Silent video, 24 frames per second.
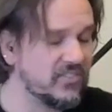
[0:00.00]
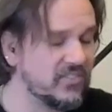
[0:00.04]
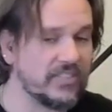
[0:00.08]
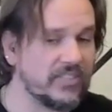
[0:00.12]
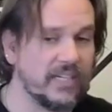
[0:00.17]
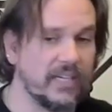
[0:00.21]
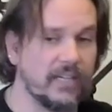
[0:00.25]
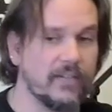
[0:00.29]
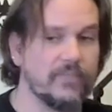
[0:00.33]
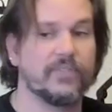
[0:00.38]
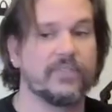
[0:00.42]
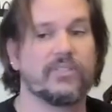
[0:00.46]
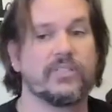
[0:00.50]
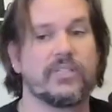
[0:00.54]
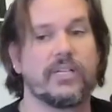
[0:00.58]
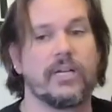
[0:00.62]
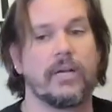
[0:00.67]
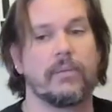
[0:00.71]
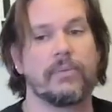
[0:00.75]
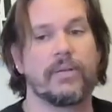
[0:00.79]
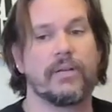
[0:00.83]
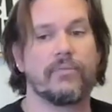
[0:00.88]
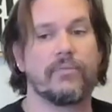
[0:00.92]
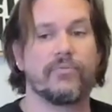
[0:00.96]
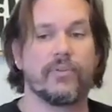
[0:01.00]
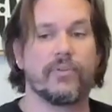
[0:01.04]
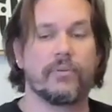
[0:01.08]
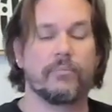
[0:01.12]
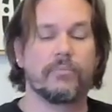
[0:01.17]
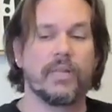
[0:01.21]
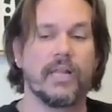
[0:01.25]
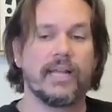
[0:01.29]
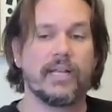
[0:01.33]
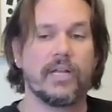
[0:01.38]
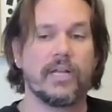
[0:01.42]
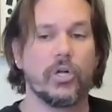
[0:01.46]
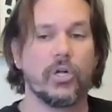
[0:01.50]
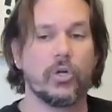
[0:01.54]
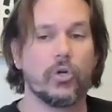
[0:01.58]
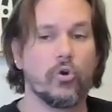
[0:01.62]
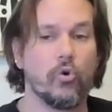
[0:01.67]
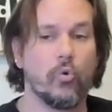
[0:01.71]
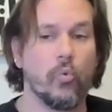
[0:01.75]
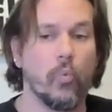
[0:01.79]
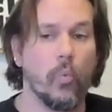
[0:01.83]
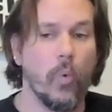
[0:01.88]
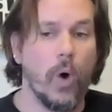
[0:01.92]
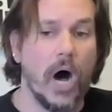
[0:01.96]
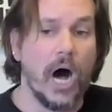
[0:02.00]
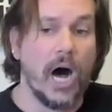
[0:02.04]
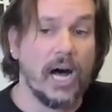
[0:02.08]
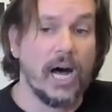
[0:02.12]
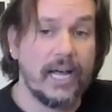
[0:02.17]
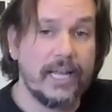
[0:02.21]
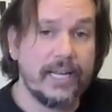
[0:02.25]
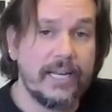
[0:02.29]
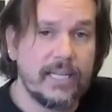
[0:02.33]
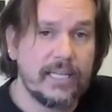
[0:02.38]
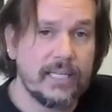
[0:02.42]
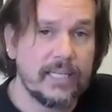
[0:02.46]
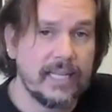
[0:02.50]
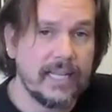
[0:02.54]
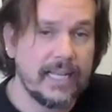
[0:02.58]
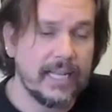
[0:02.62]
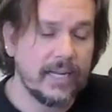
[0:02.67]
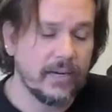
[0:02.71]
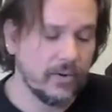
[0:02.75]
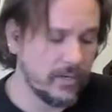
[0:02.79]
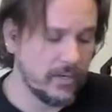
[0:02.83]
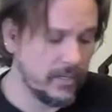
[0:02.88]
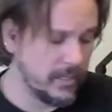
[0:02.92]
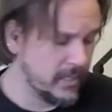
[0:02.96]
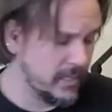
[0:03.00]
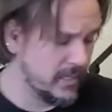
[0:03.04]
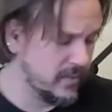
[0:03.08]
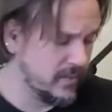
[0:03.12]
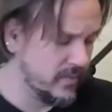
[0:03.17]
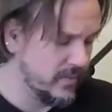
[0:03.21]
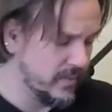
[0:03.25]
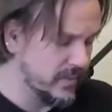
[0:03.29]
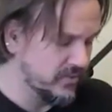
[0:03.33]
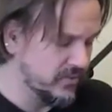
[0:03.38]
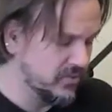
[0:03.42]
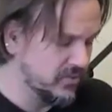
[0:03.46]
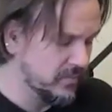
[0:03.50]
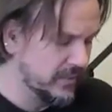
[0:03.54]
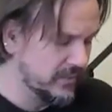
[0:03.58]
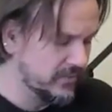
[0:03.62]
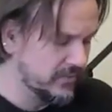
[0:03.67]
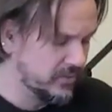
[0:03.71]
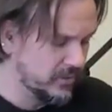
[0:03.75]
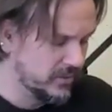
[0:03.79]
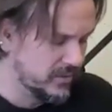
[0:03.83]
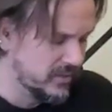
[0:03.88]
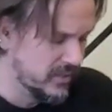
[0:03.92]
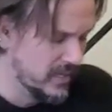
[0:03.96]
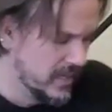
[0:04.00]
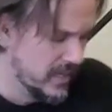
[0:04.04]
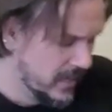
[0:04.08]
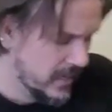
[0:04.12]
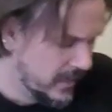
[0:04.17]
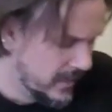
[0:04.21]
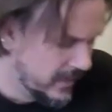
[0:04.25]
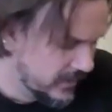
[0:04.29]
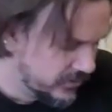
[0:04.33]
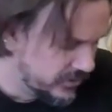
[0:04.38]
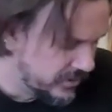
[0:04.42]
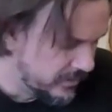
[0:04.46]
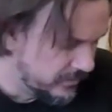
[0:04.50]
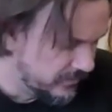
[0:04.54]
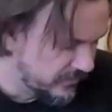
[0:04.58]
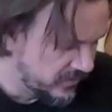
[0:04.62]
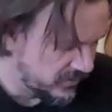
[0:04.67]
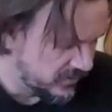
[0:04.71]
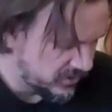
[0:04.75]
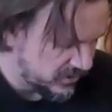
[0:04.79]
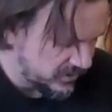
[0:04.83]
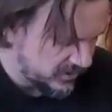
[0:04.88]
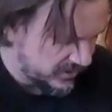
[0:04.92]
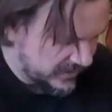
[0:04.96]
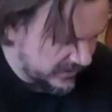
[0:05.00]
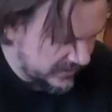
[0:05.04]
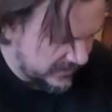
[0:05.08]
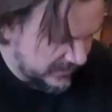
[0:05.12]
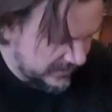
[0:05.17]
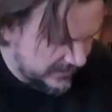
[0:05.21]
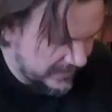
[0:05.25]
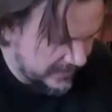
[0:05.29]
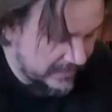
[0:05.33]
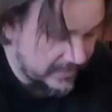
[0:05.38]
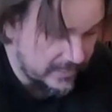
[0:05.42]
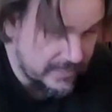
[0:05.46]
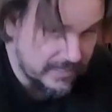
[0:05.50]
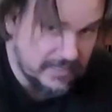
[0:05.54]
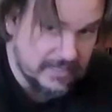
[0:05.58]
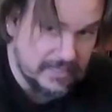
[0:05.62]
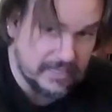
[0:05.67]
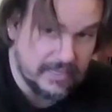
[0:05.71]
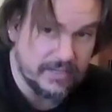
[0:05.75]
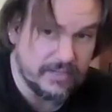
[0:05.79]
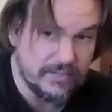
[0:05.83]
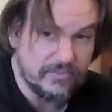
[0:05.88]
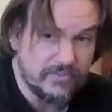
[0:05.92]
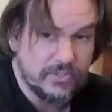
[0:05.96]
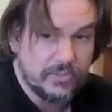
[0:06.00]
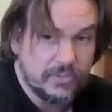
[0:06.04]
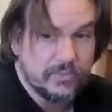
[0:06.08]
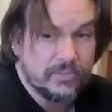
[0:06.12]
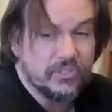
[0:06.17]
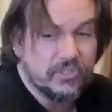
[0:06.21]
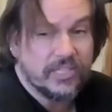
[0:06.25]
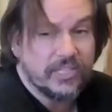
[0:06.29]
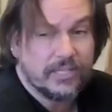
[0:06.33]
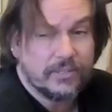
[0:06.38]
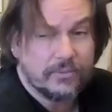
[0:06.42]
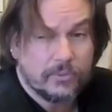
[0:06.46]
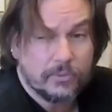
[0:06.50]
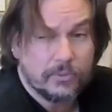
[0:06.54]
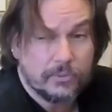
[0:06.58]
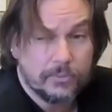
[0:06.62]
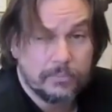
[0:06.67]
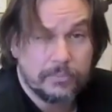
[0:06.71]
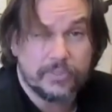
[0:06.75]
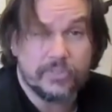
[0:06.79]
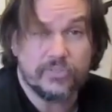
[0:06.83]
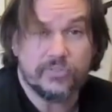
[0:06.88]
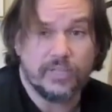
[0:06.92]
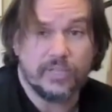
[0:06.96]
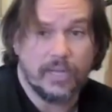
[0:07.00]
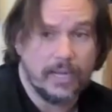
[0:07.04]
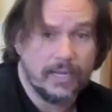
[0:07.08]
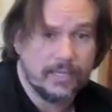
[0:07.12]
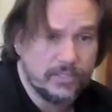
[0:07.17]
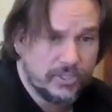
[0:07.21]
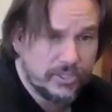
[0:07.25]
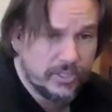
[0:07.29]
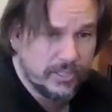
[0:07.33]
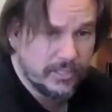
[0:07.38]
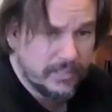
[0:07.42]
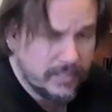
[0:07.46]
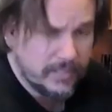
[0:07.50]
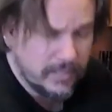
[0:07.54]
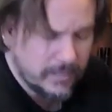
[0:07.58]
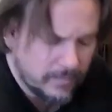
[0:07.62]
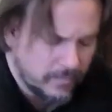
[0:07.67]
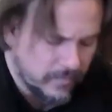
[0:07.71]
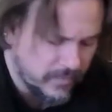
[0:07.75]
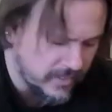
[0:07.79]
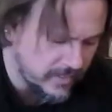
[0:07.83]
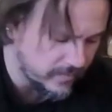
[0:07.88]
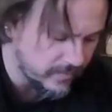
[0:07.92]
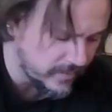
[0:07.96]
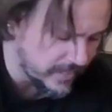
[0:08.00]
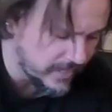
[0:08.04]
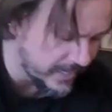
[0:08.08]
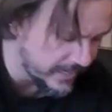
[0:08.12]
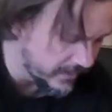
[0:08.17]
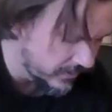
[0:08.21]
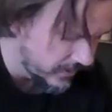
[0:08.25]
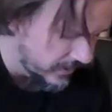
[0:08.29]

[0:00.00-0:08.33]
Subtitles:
stuff is coming from like quad area, this muscle. So I'm first just going to take and kind of do a general massage in that